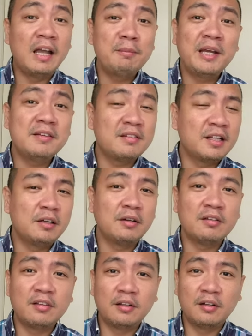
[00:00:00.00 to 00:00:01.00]
I might still
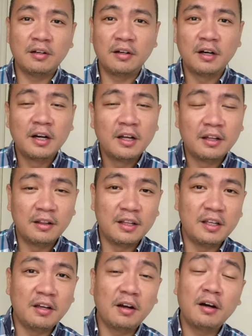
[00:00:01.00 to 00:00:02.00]
consider
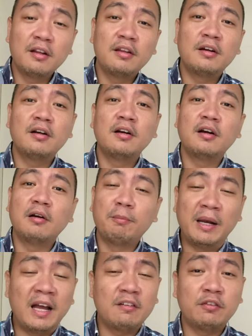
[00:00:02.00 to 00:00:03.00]
the other
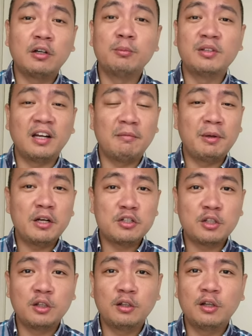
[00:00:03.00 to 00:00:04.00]
platforms that I
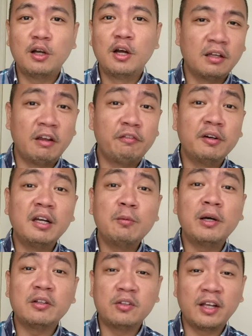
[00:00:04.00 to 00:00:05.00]
mentioned if you really
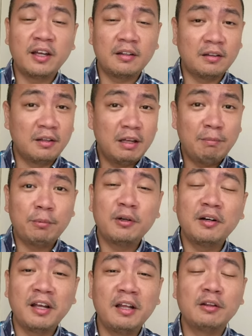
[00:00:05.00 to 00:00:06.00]
wanted to get
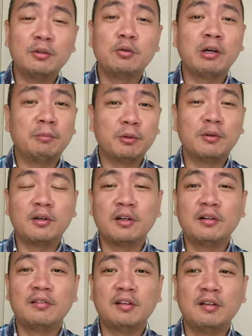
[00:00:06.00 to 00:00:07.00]
deeper into
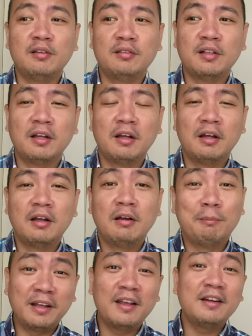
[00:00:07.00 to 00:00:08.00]
cryptocurrencies.
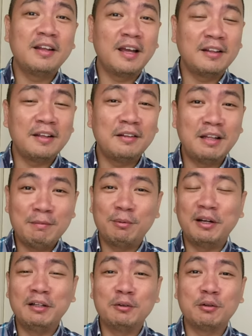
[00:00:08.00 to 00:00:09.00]
But again, getting
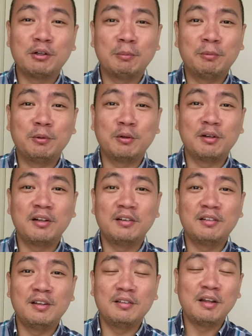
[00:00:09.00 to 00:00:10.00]
deeper into
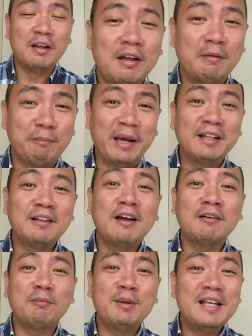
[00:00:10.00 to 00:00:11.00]
cryptocurrencies might
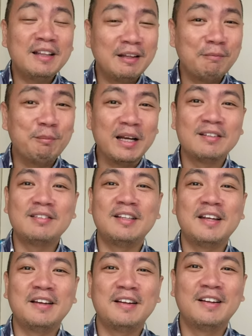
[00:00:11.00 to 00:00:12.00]
not be the
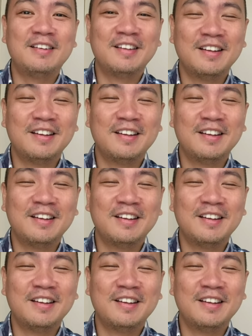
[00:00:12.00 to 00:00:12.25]
best thing.